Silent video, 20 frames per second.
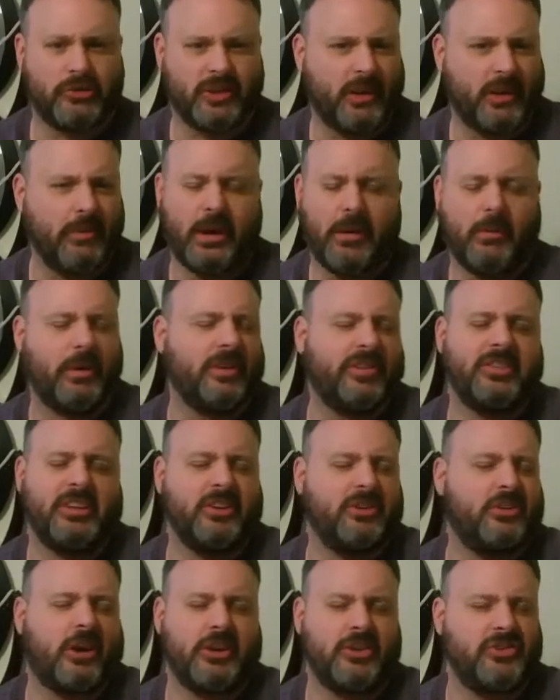I want to say
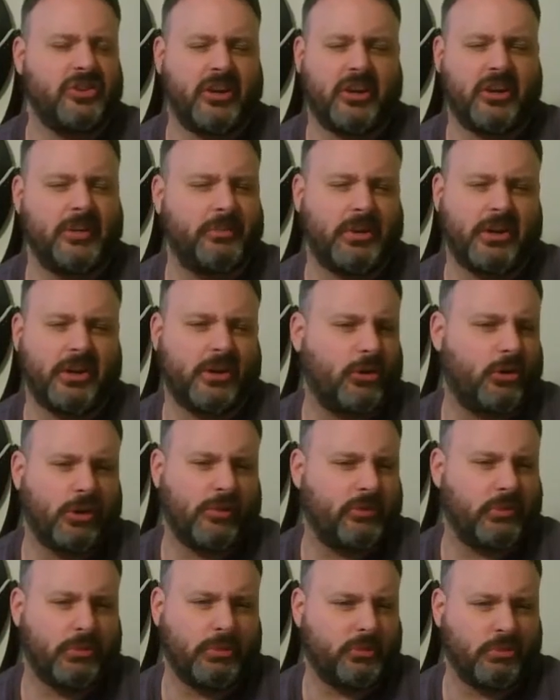Don Cherry, but I don't know
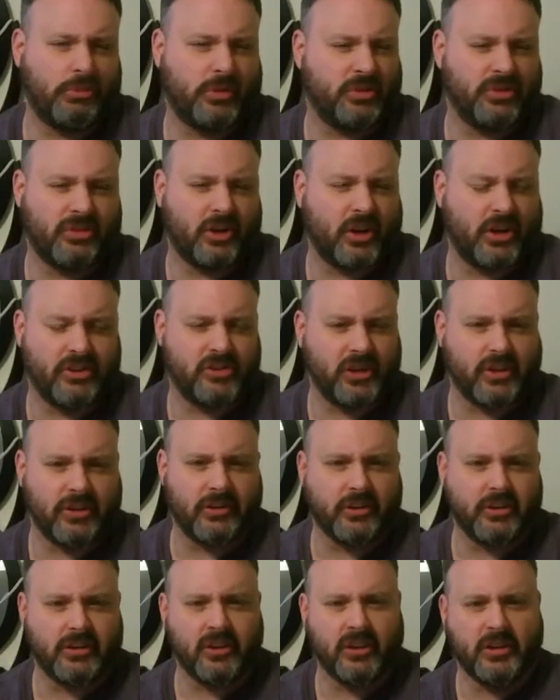if it was Don
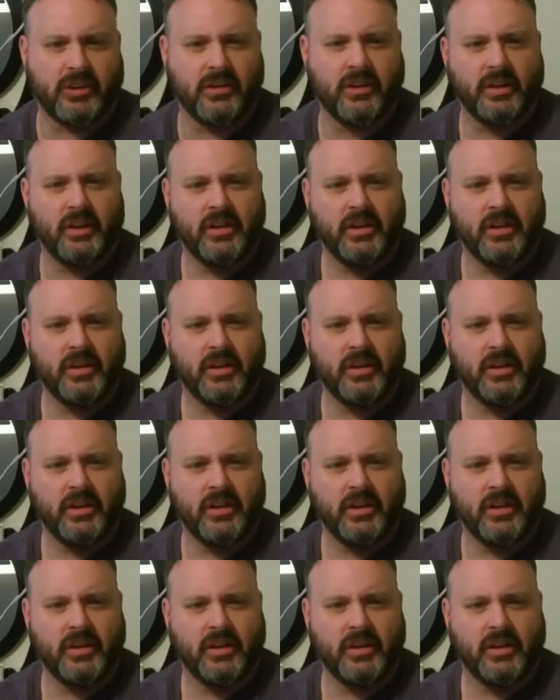Cherry or not.